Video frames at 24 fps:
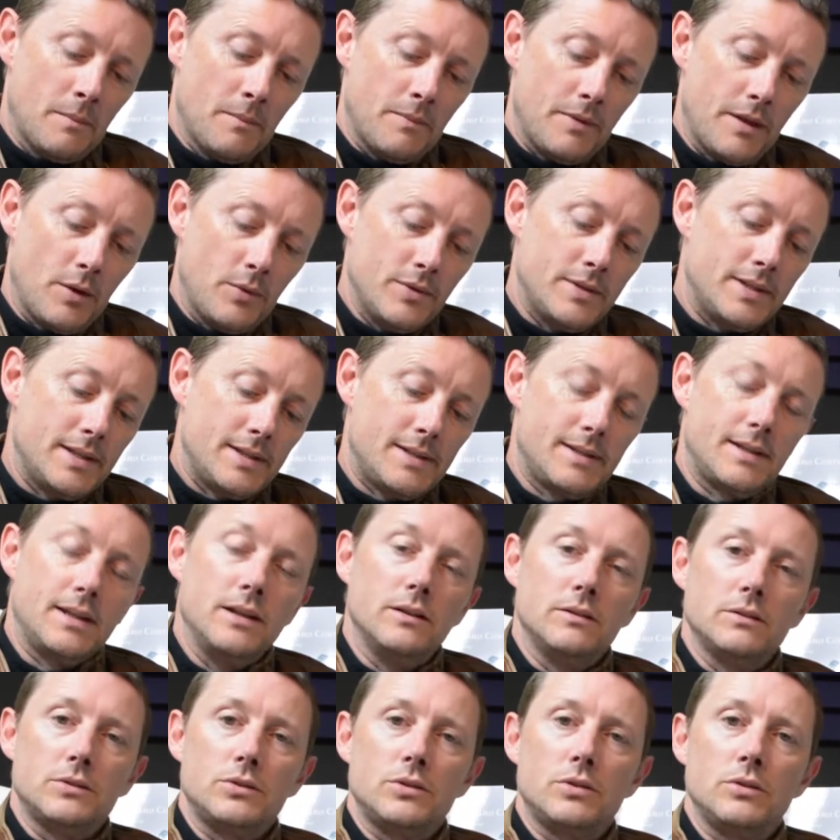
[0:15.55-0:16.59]
There is a
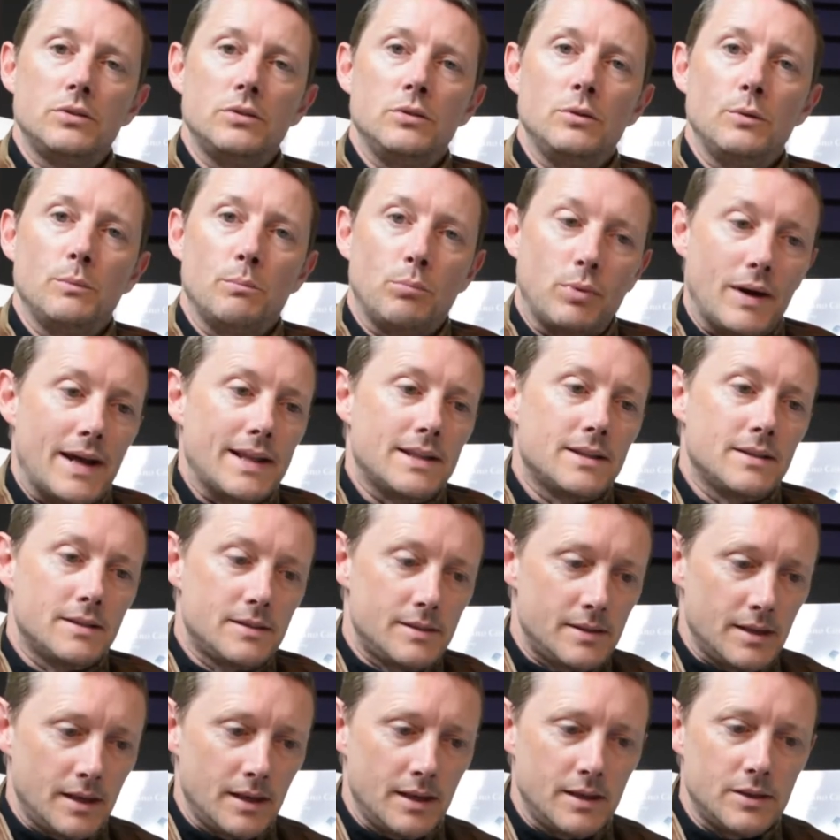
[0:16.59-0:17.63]
skill to
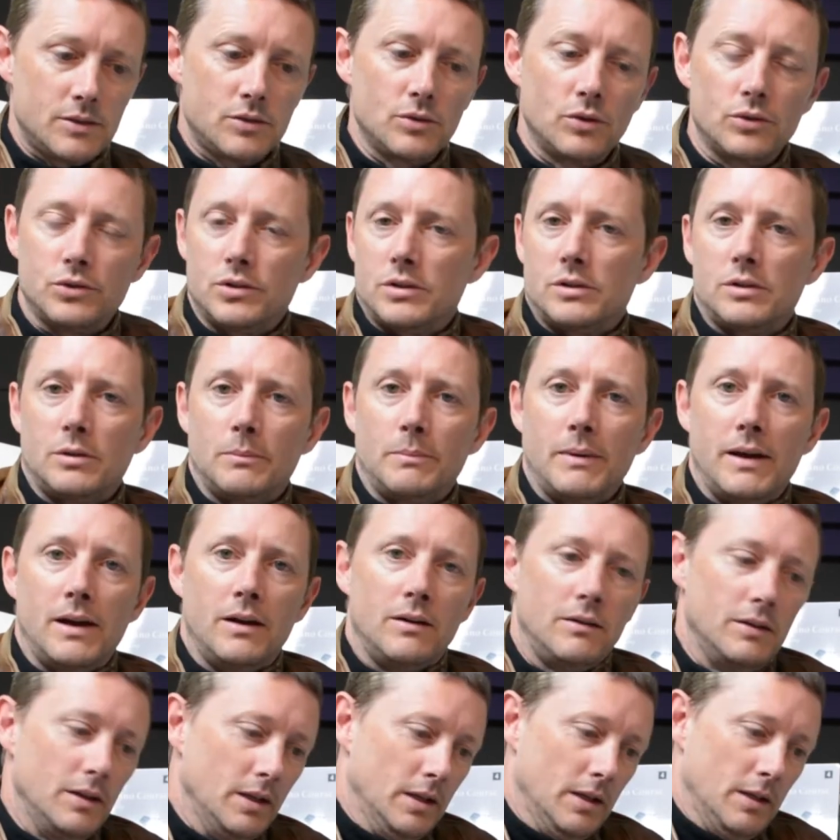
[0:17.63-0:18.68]
practicing. It's not just
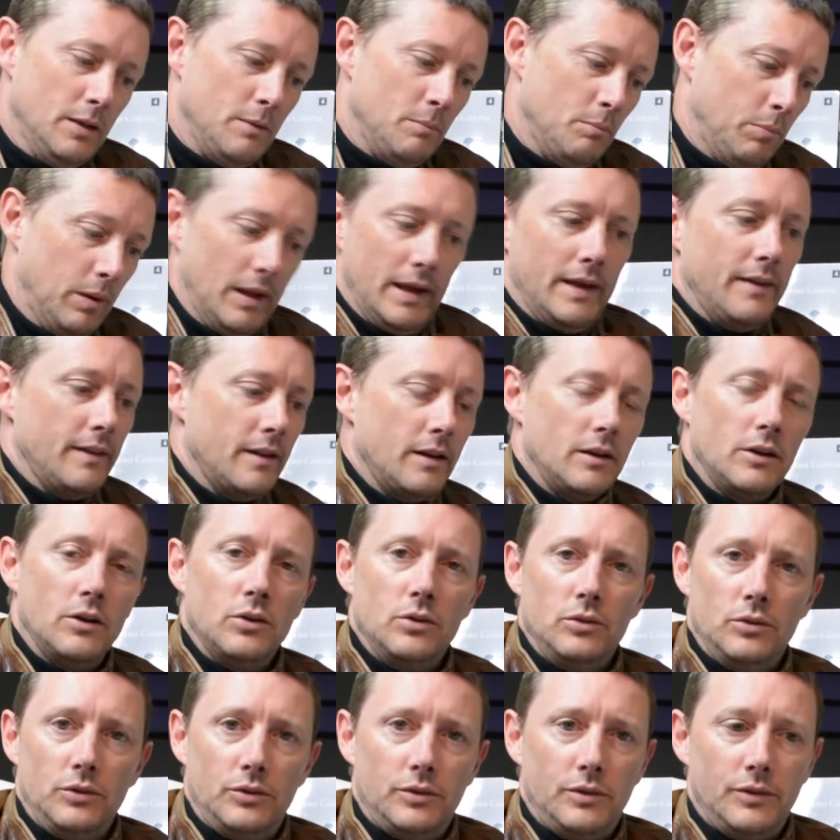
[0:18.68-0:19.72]
about playing the
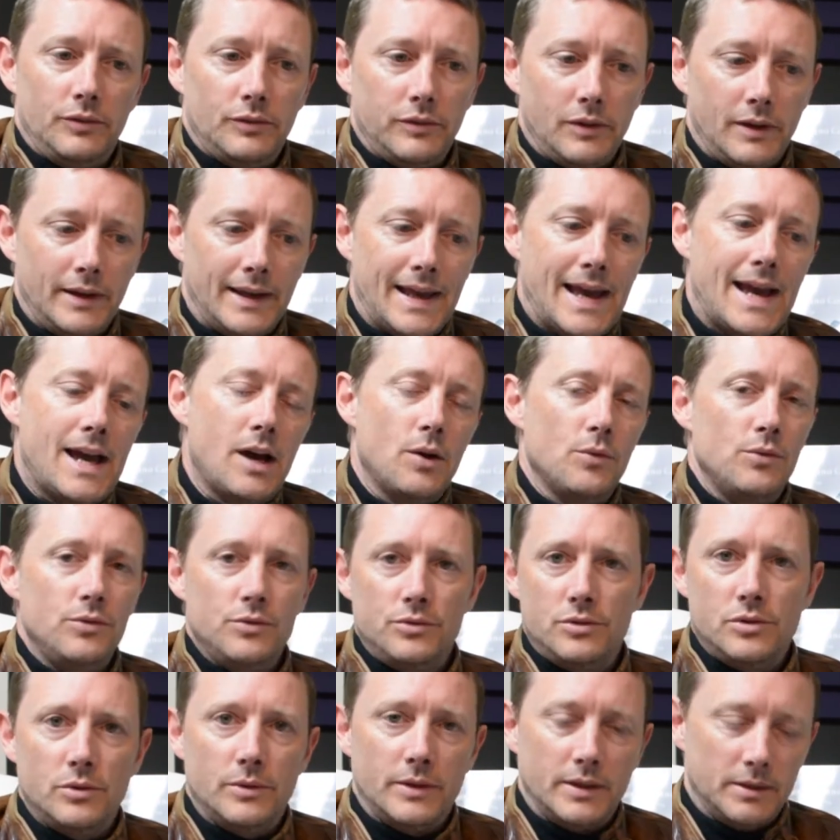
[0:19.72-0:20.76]
notes, it's like how you
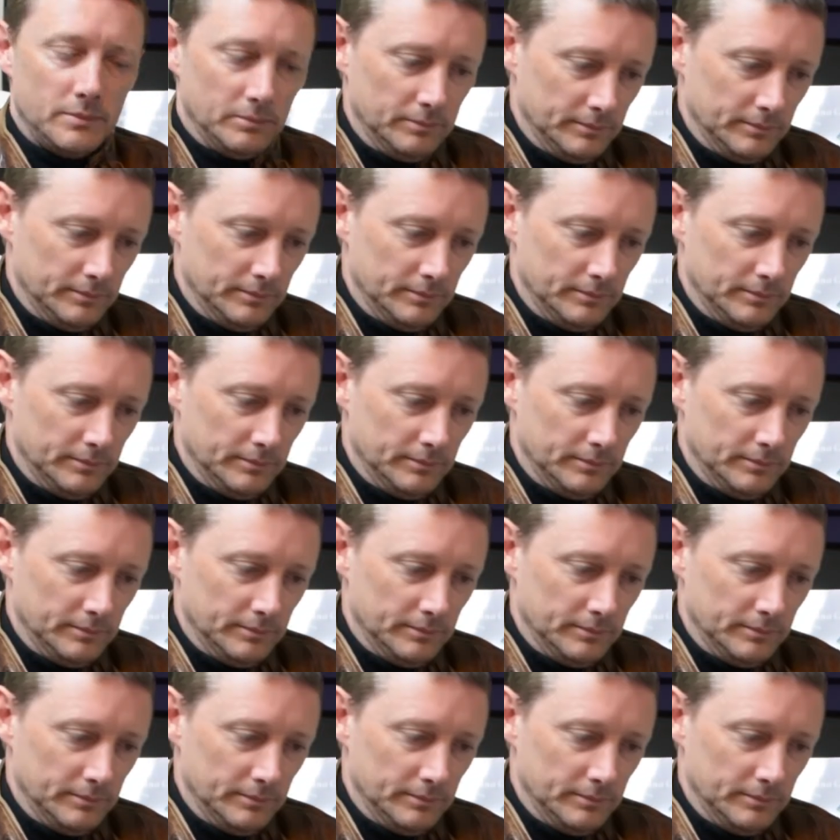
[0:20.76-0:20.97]
do it.